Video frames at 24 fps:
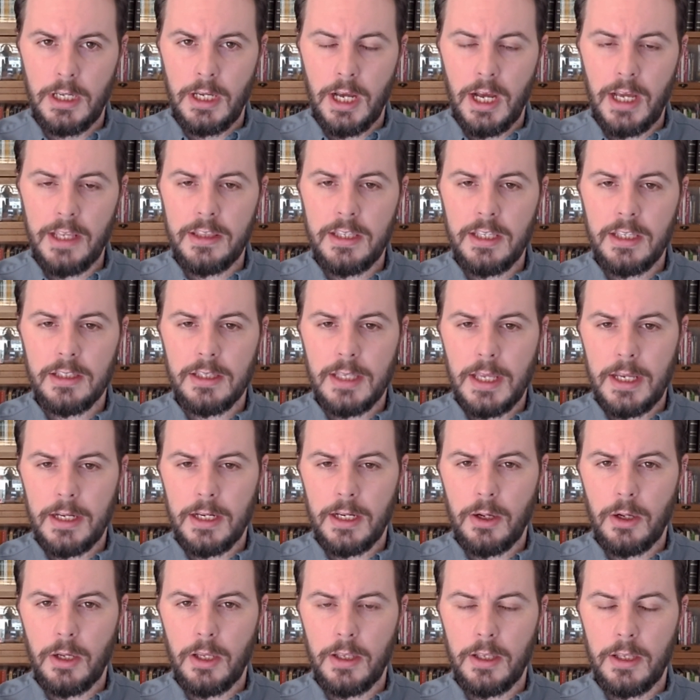I think
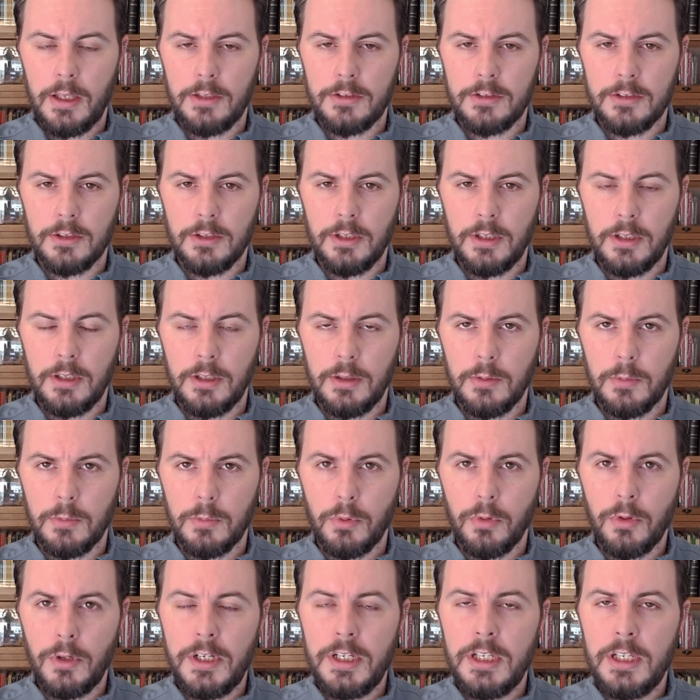that it's a
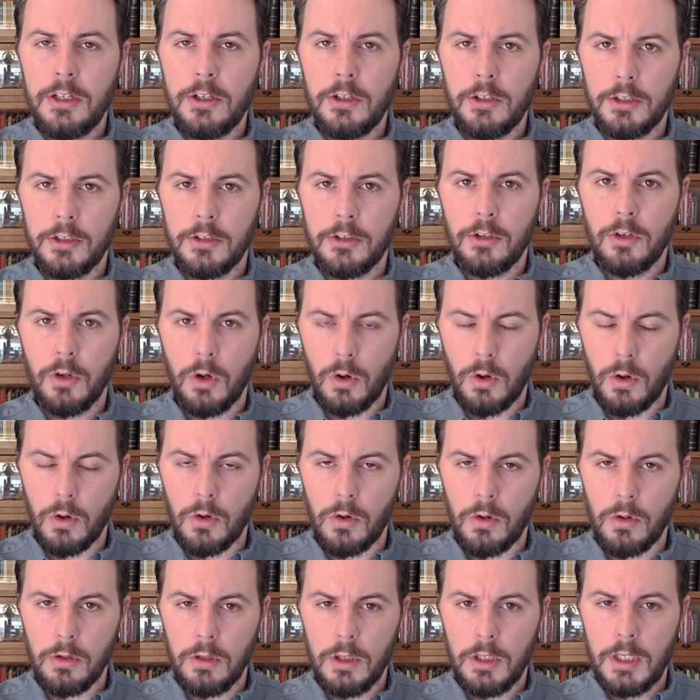pretty good
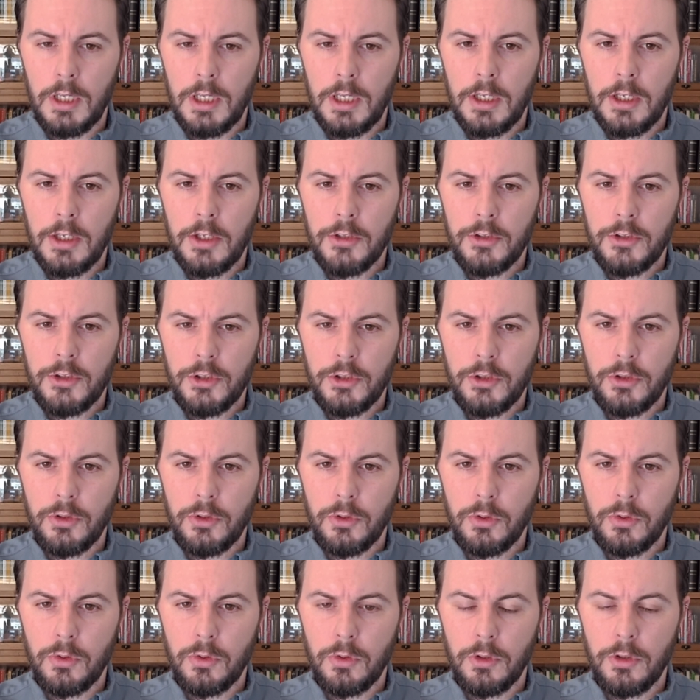goal
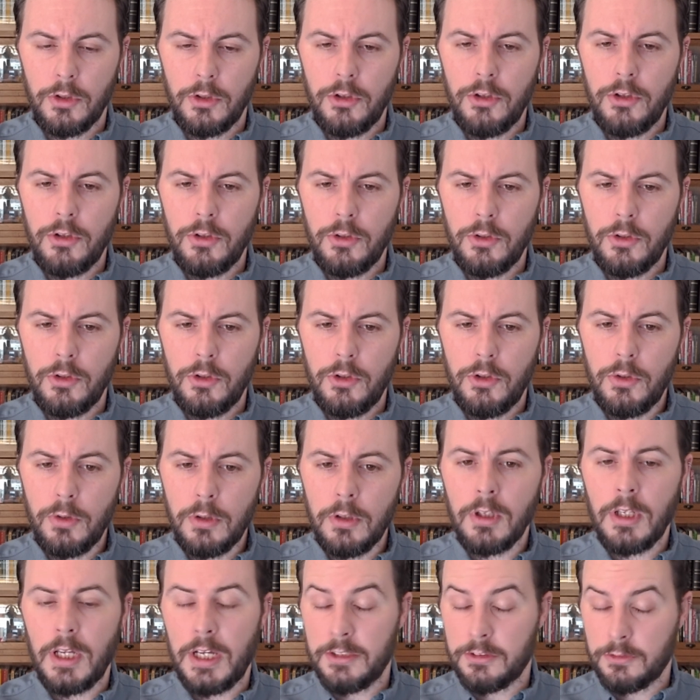to
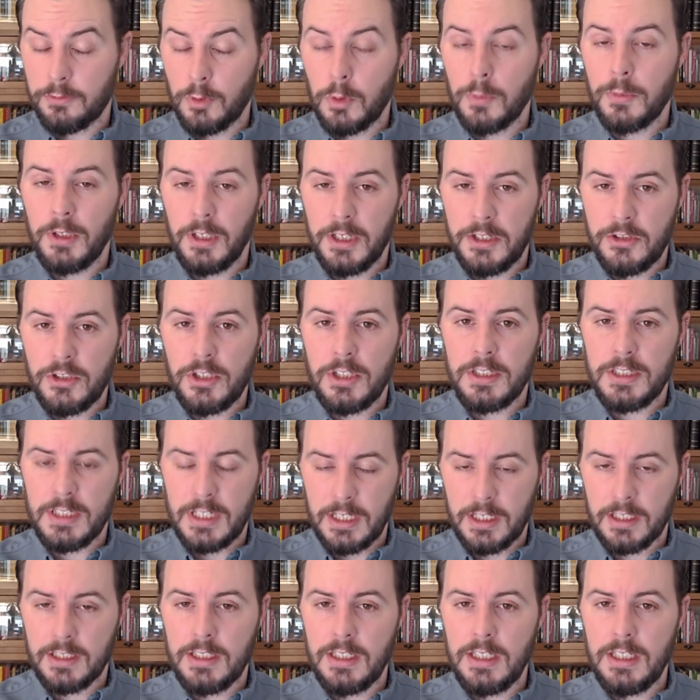utilize formulation
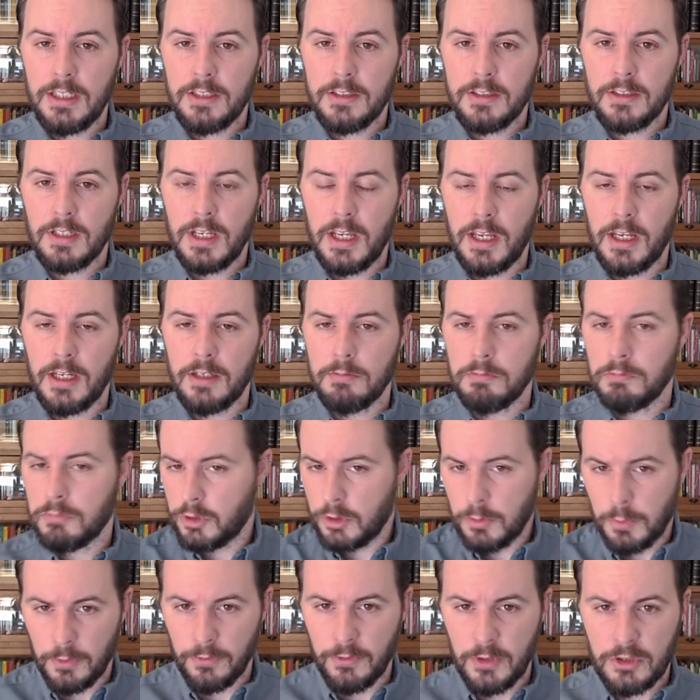techniques and
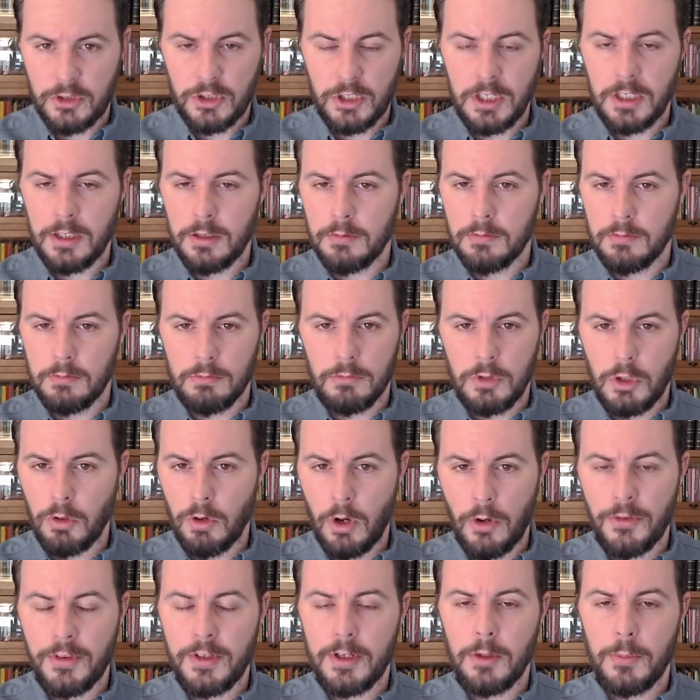supervision, your
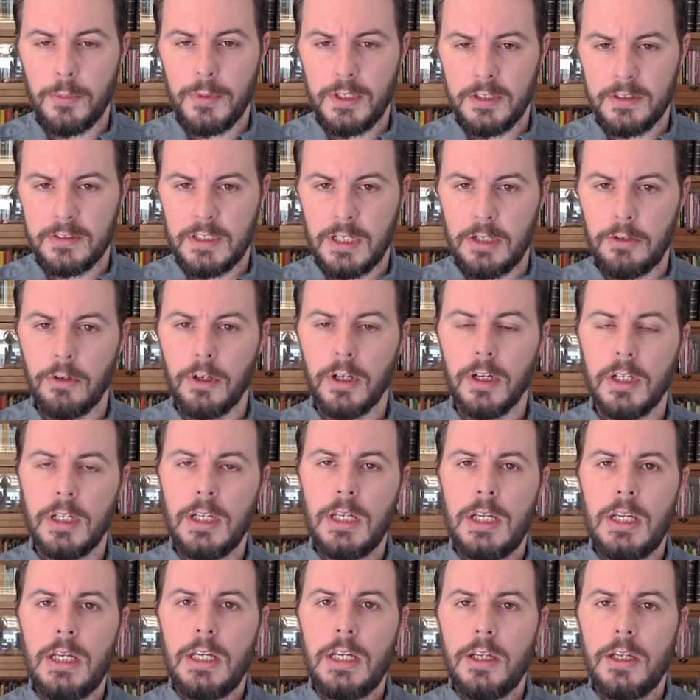own therapy, etc.,
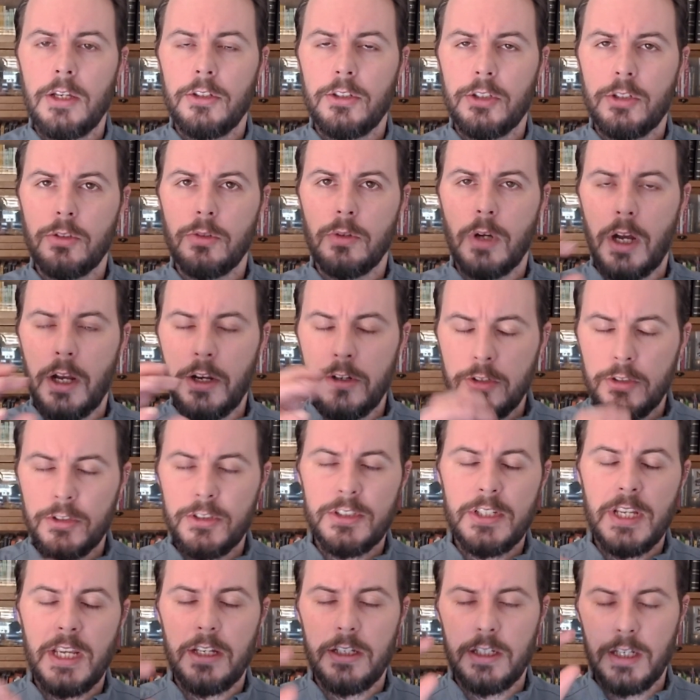to
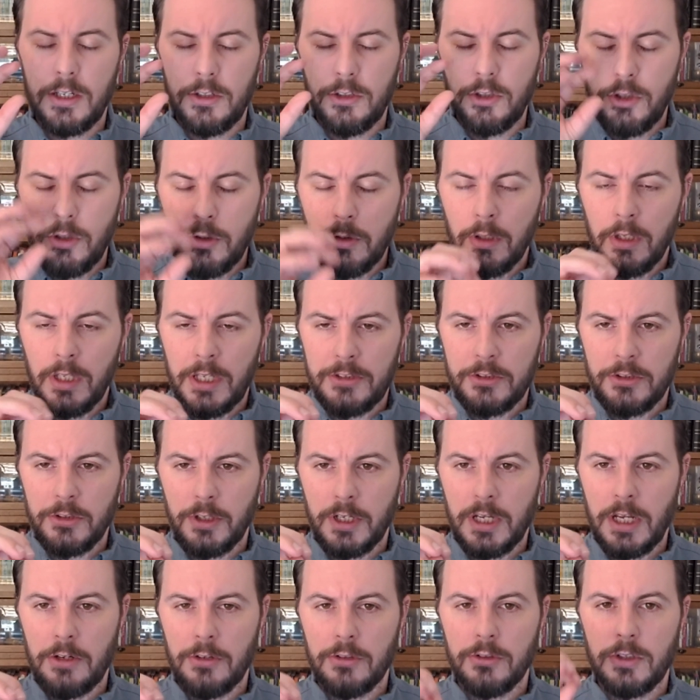understand and utilize your
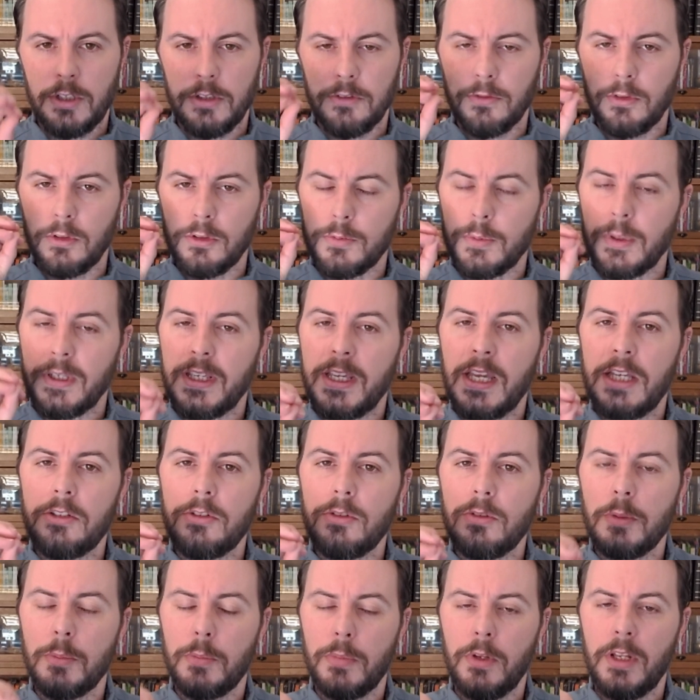countertransference, but get
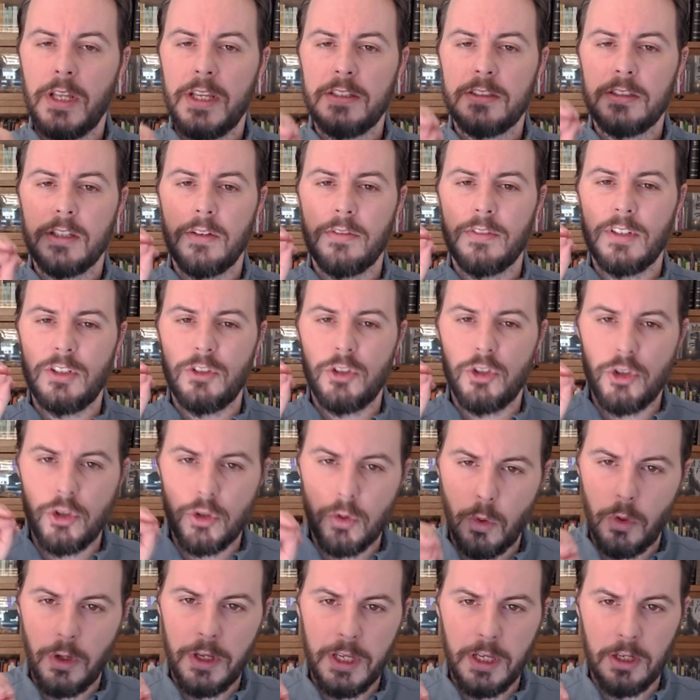to a place of
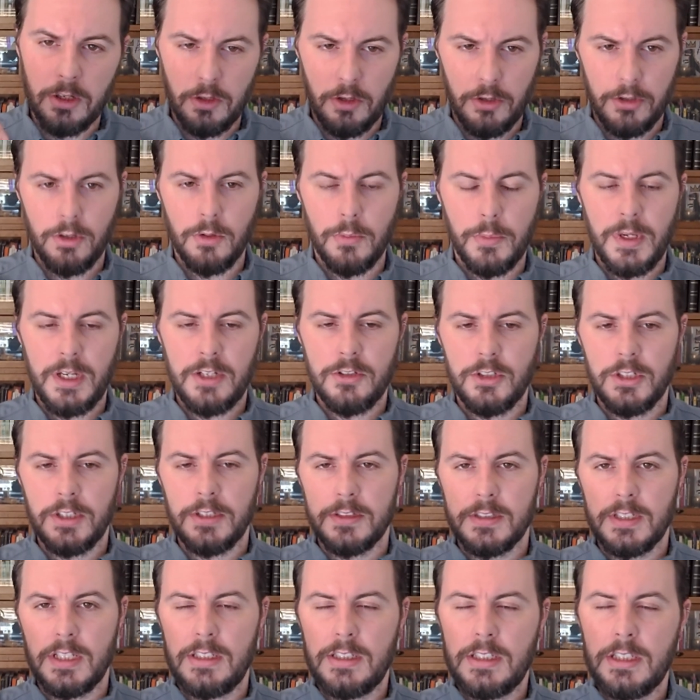enjoying all your
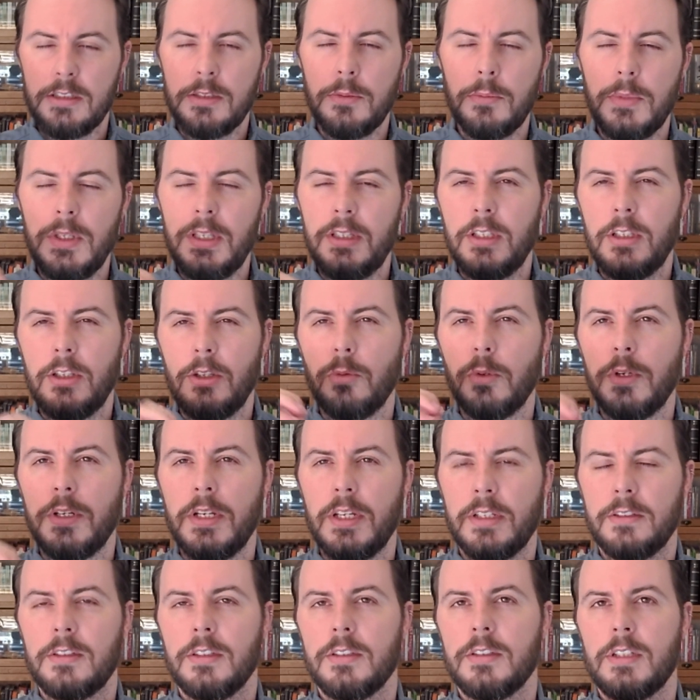patients. It doesn't mean that you would
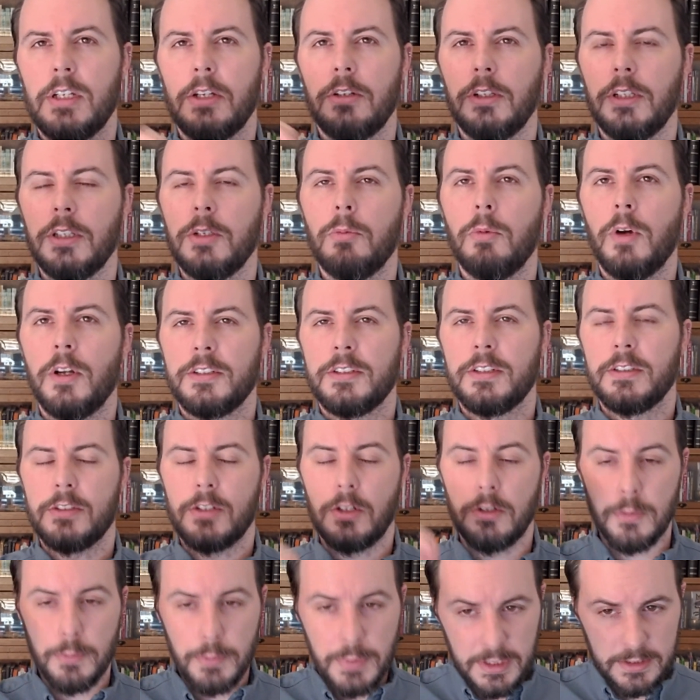necessarily want to
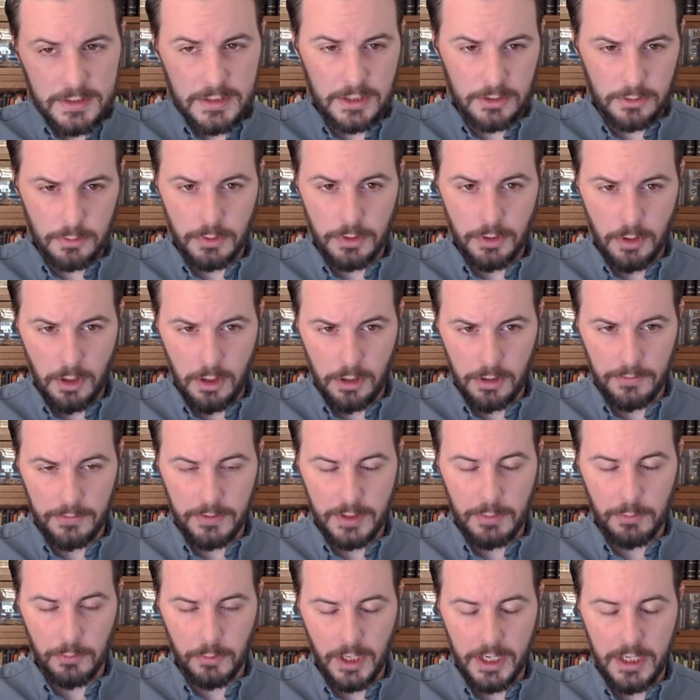start a business with all of
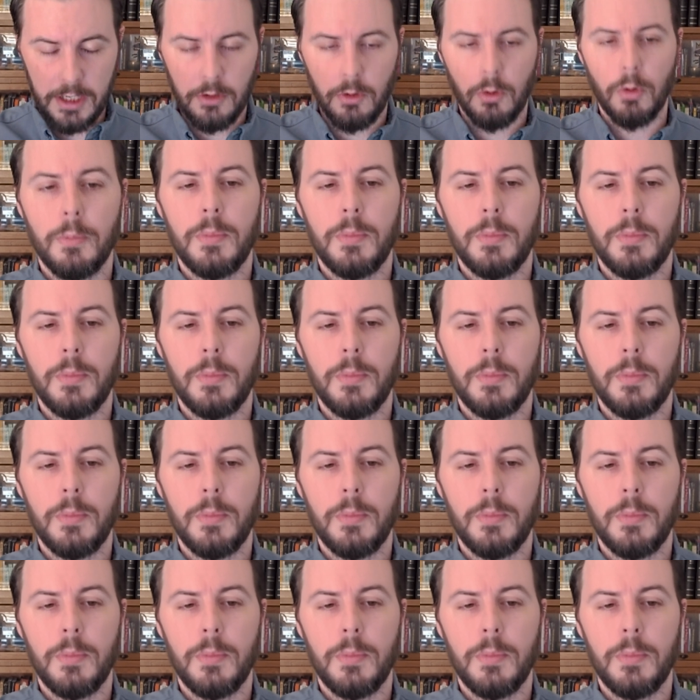them, right?